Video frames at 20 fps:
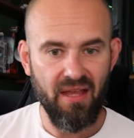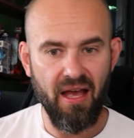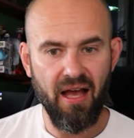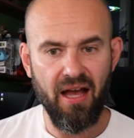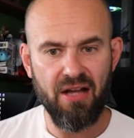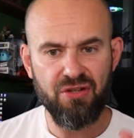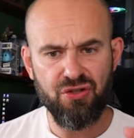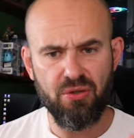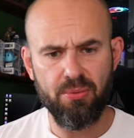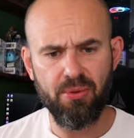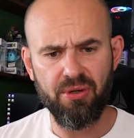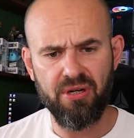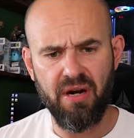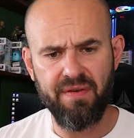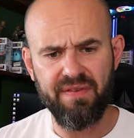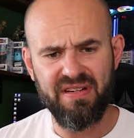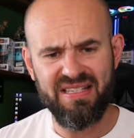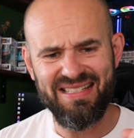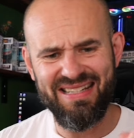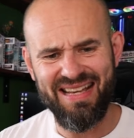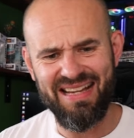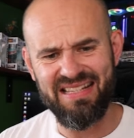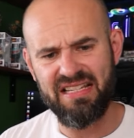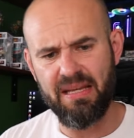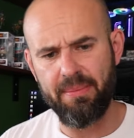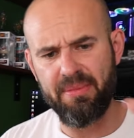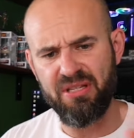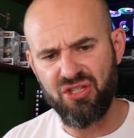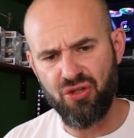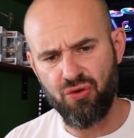Uh, two more covers. Next
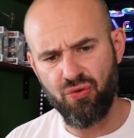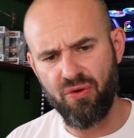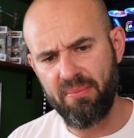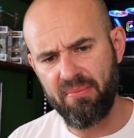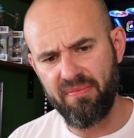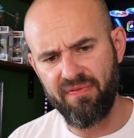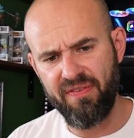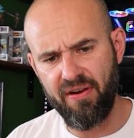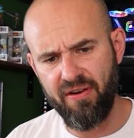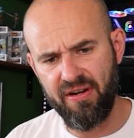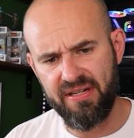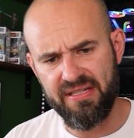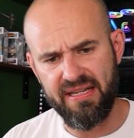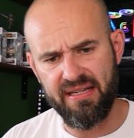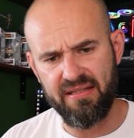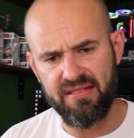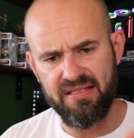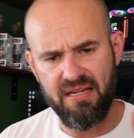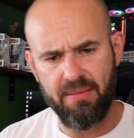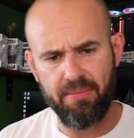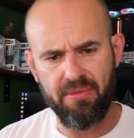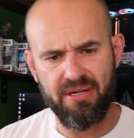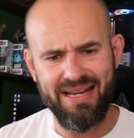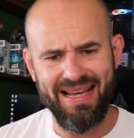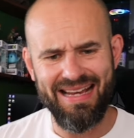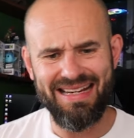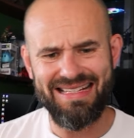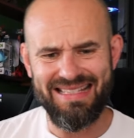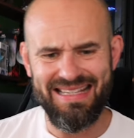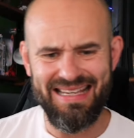up is Grim Fairy Tales number
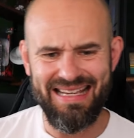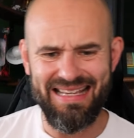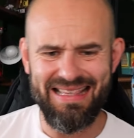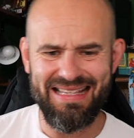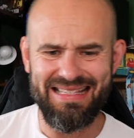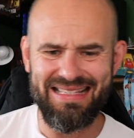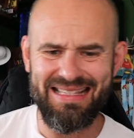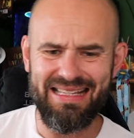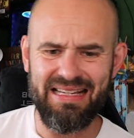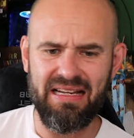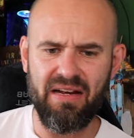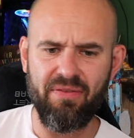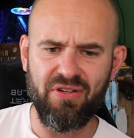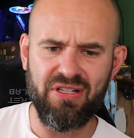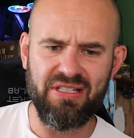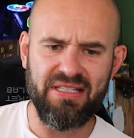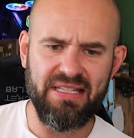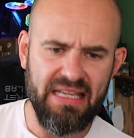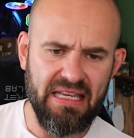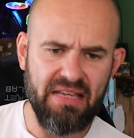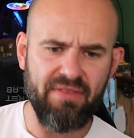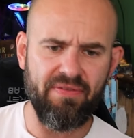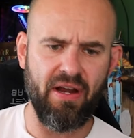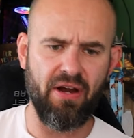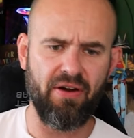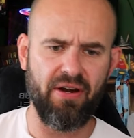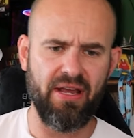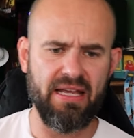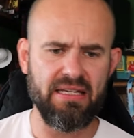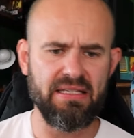19. This is the cover D
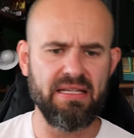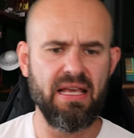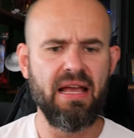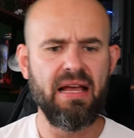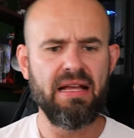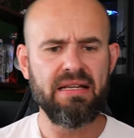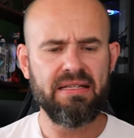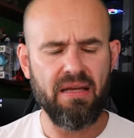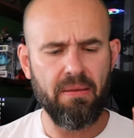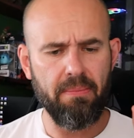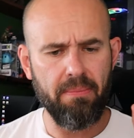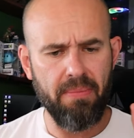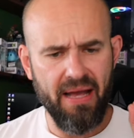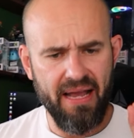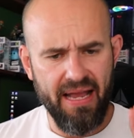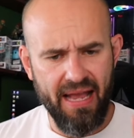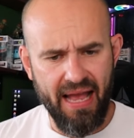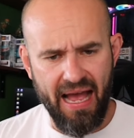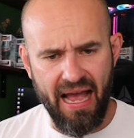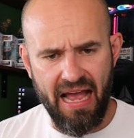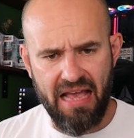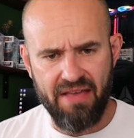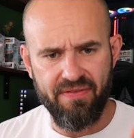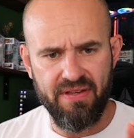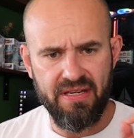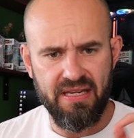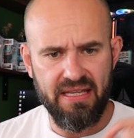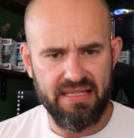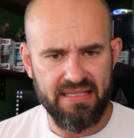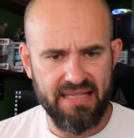variant done by
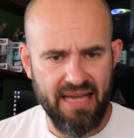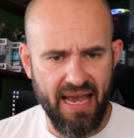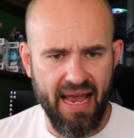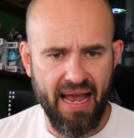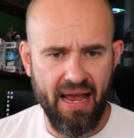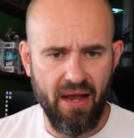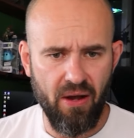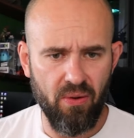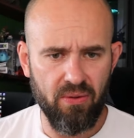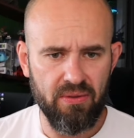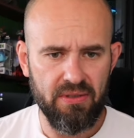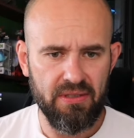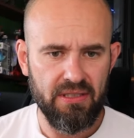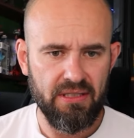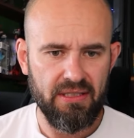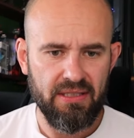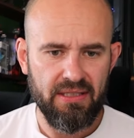Ivan Tao.